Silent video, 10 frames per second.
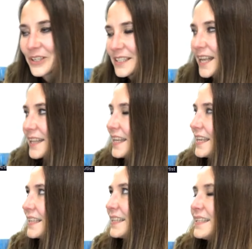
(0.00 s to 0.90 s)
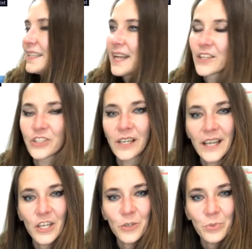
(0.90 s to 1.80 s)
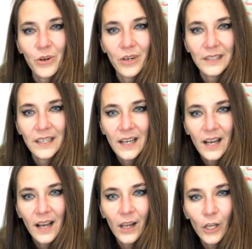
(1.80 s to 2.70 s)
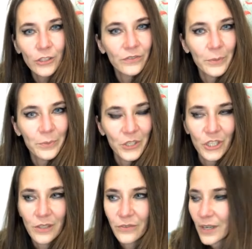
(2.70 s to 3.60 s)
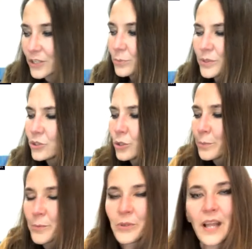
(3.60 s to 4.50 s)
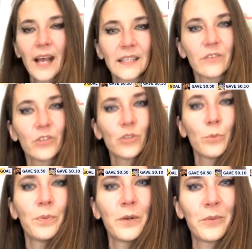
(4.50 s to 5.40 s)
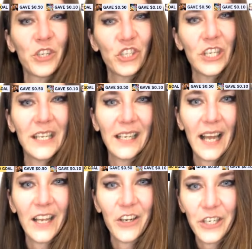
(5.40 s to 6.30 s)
Because I think that the industrial age brought a lot of ambition for us to be super productive, super machine-like